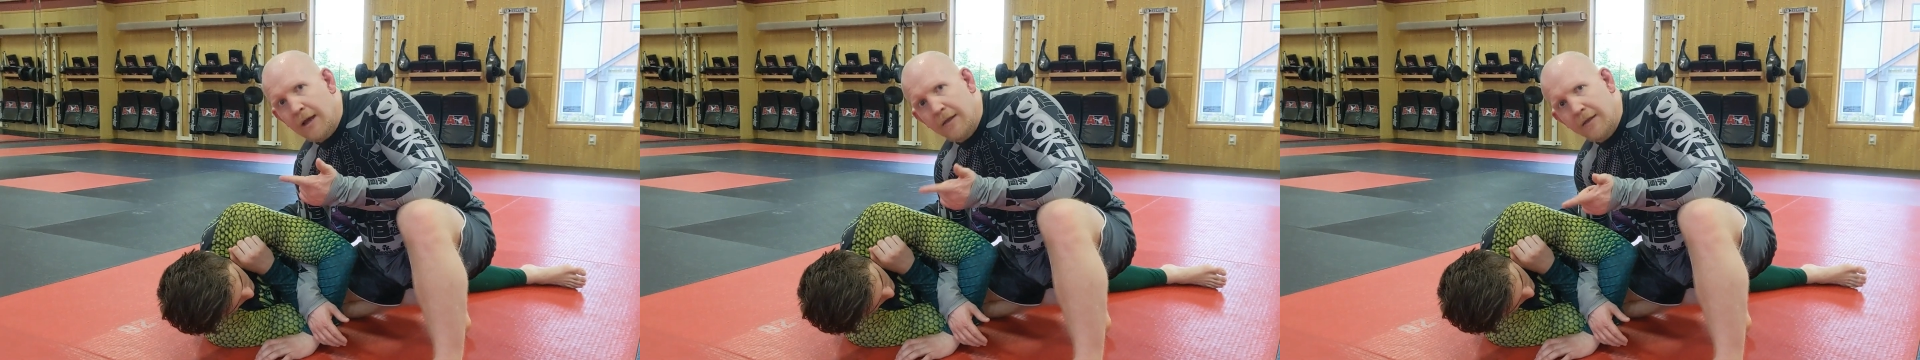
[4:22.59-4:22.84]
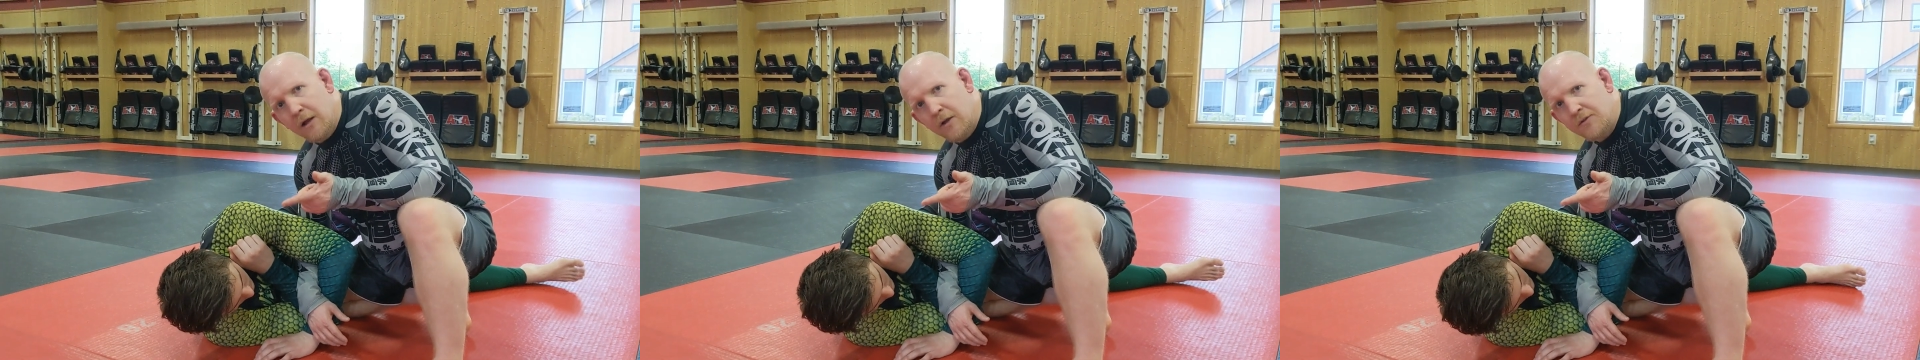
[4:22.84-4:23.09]

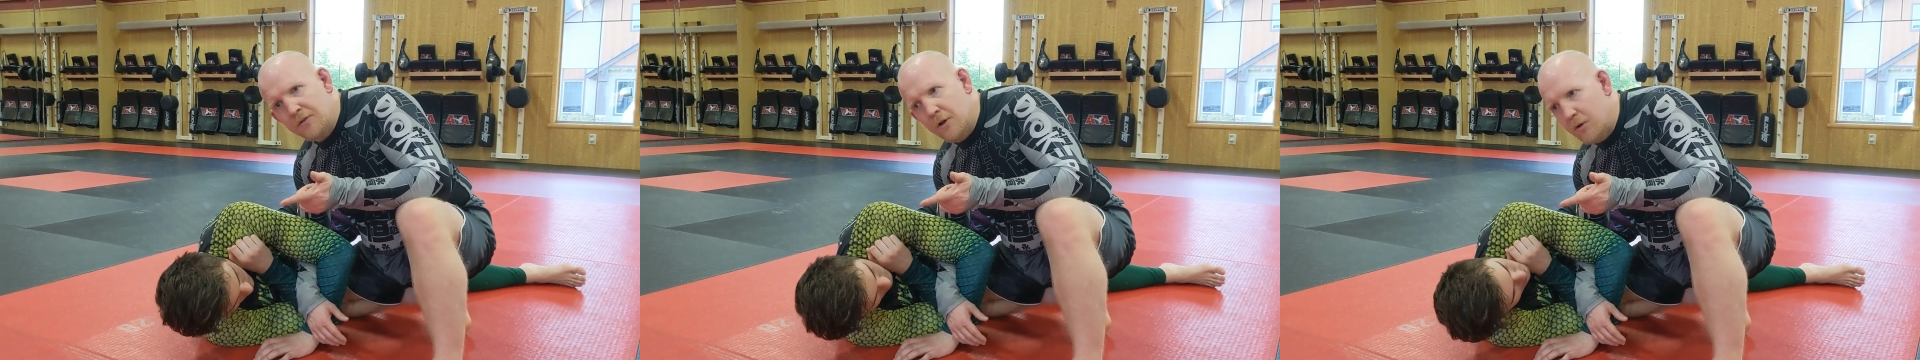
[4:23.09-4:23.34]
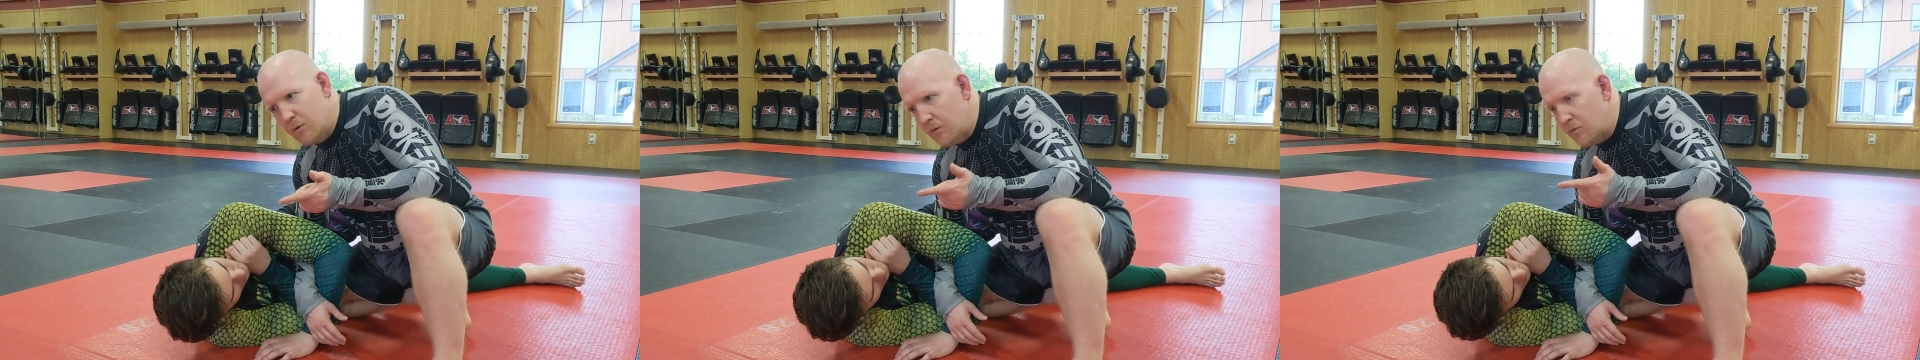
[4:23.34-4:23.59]
And they
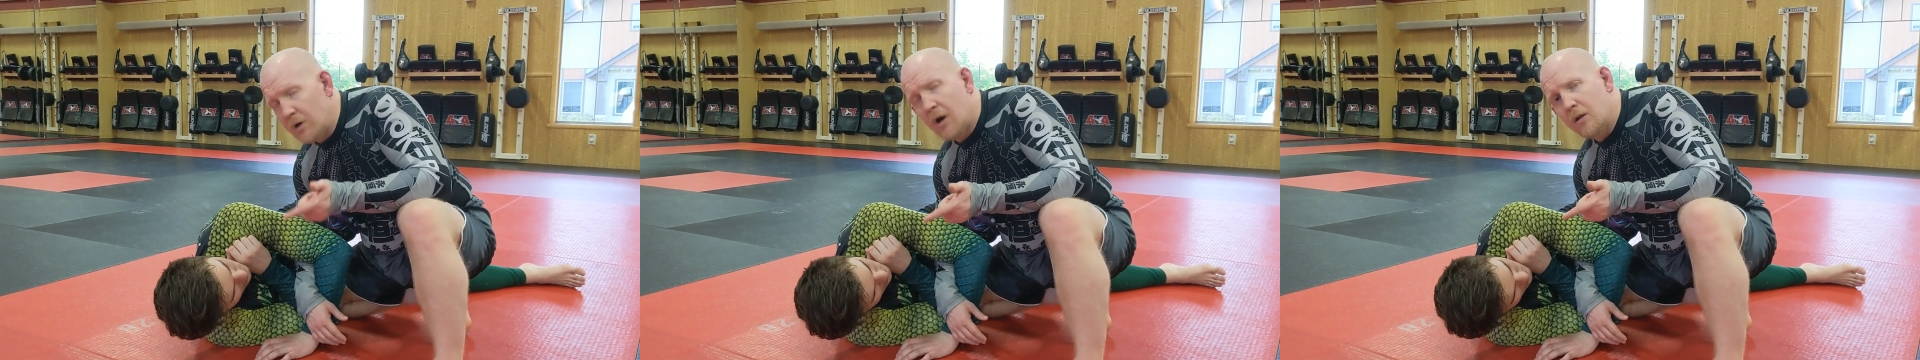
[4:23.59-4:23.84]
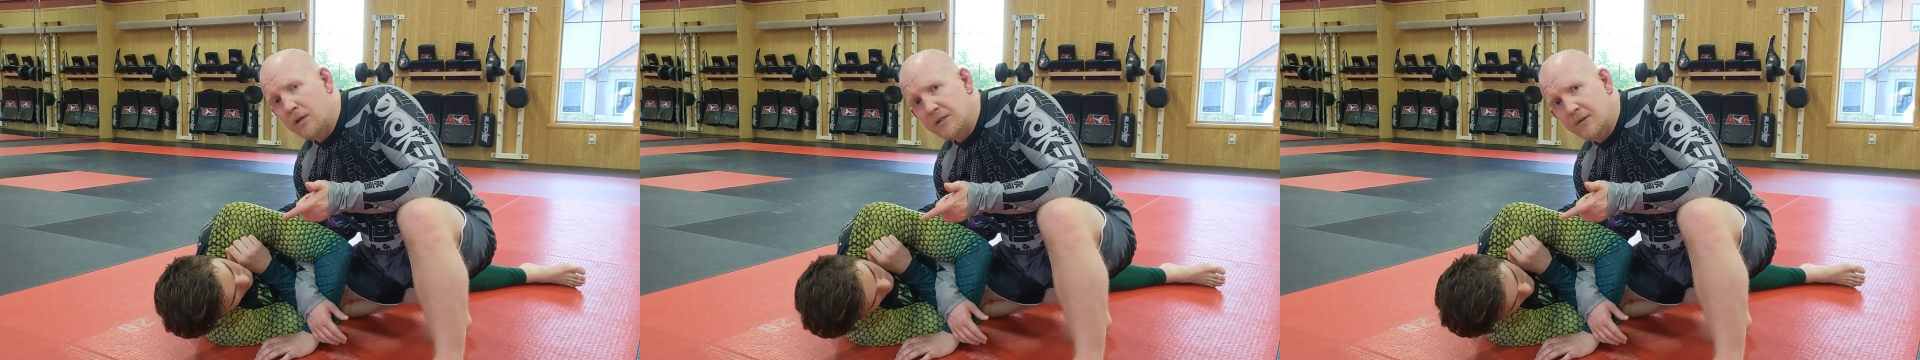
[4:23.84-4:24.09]
also,
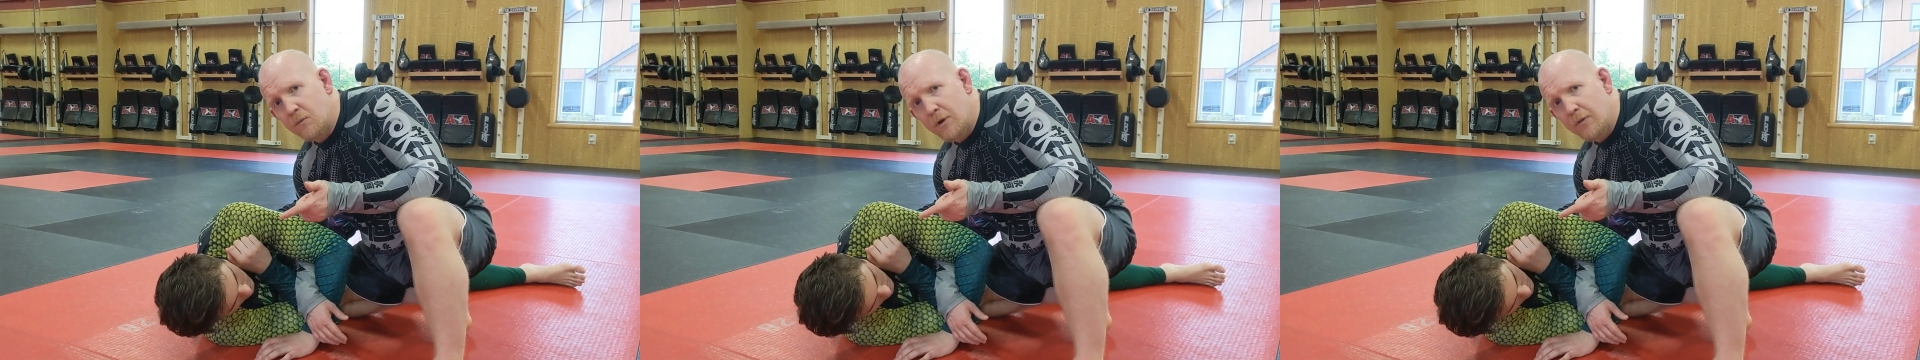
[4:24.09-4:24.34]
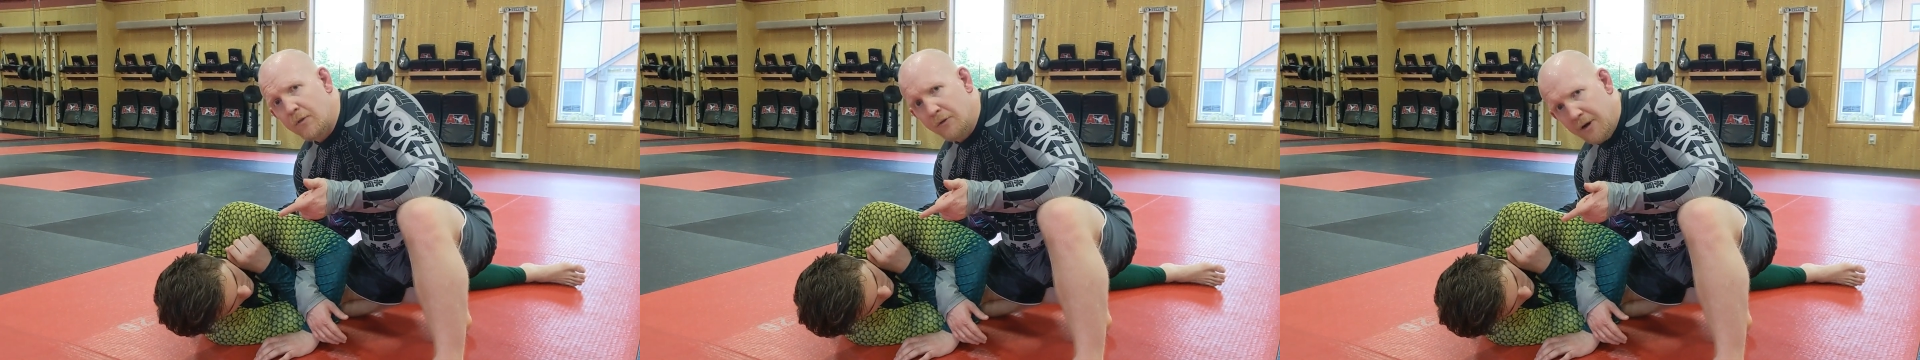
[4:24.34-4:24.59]
regardless of
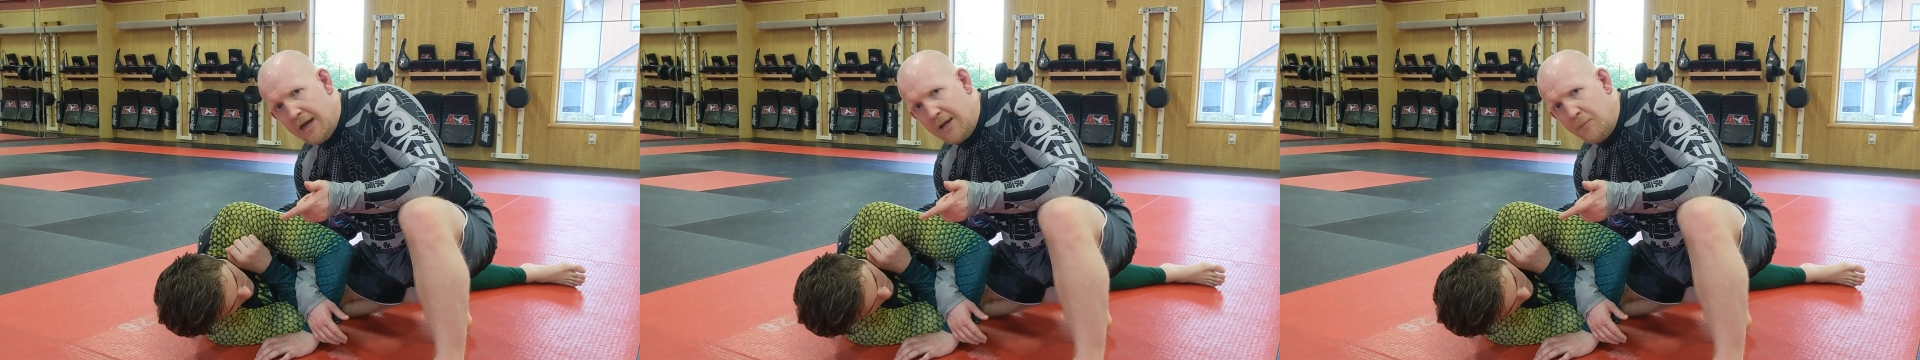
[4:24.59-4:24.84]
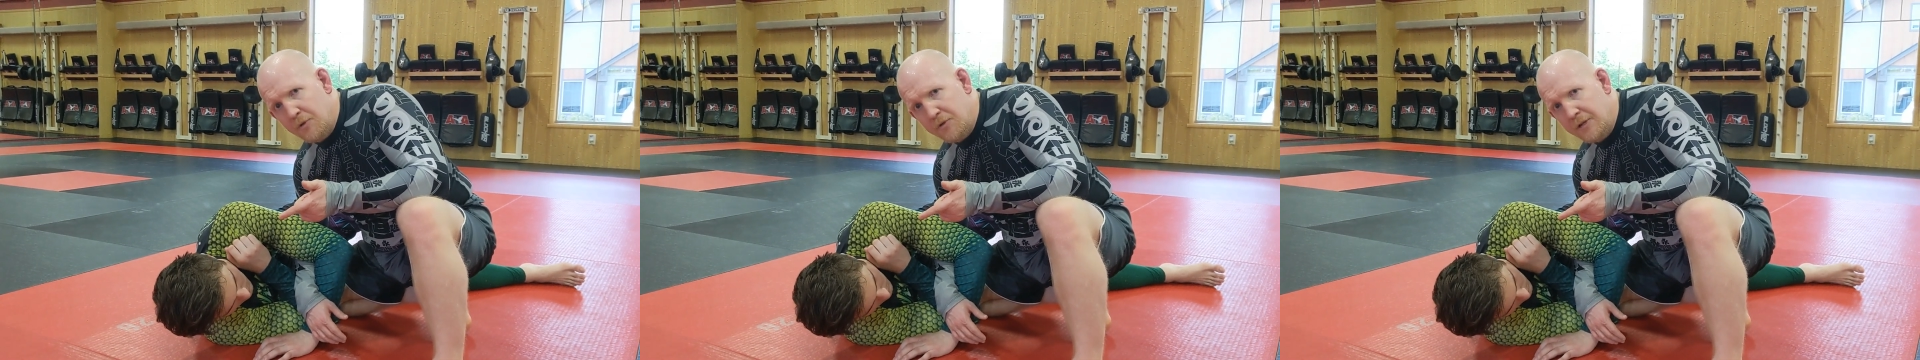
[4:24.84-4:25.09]
whether they're
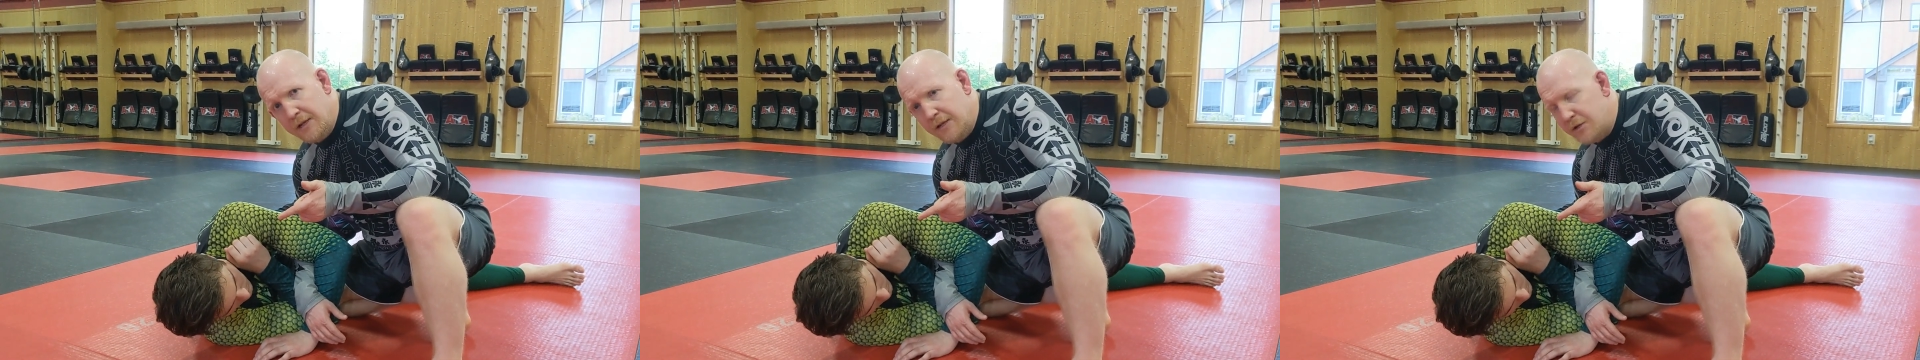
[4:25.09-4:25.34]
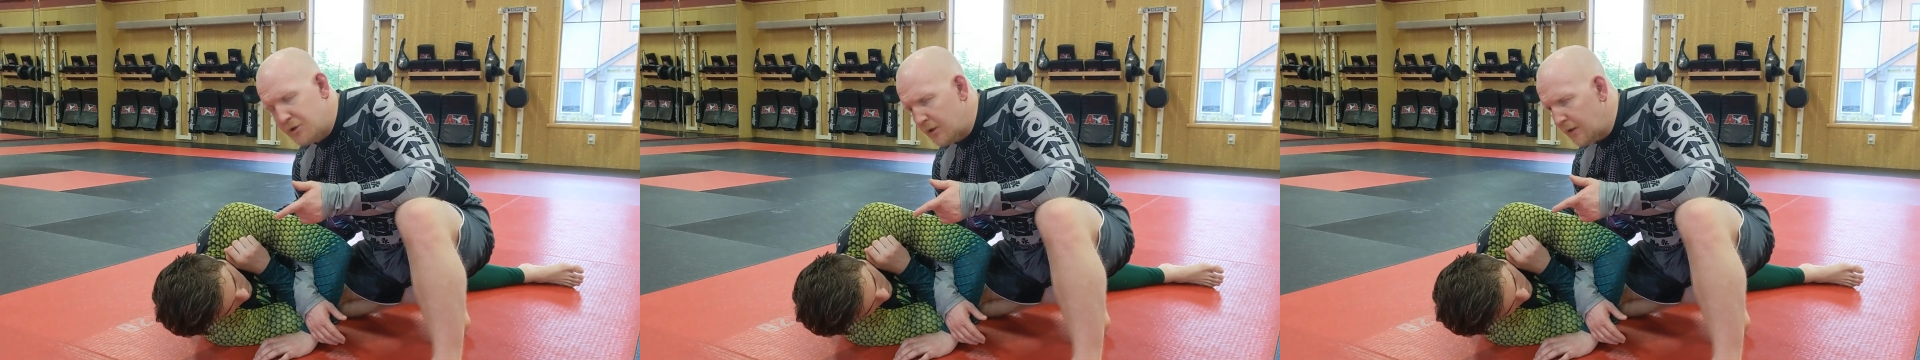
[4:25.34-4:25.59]
high
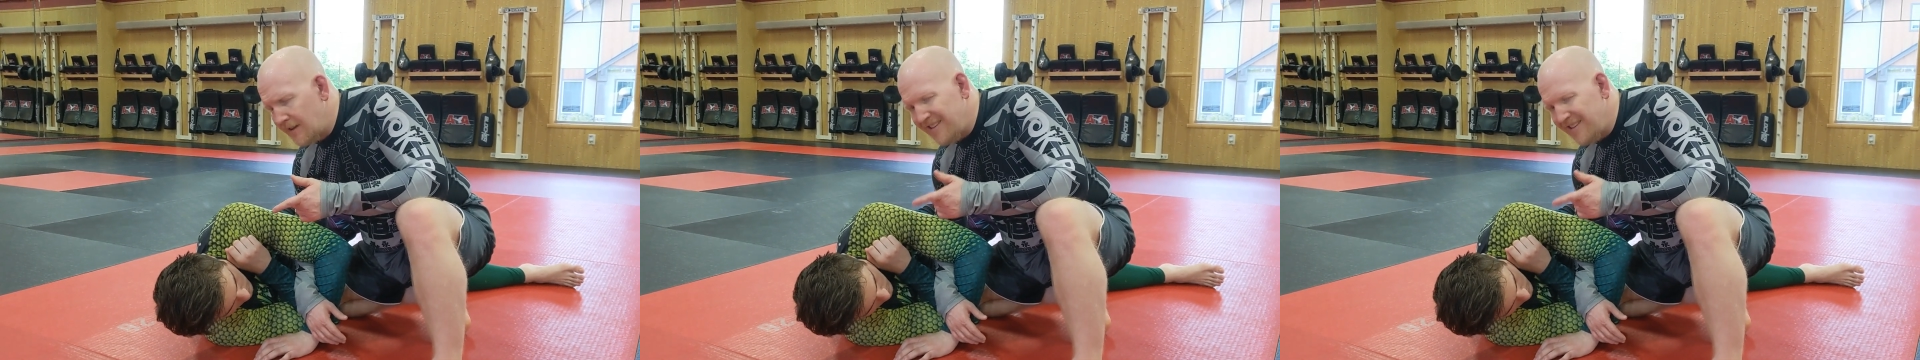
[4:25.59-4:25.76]
percentage,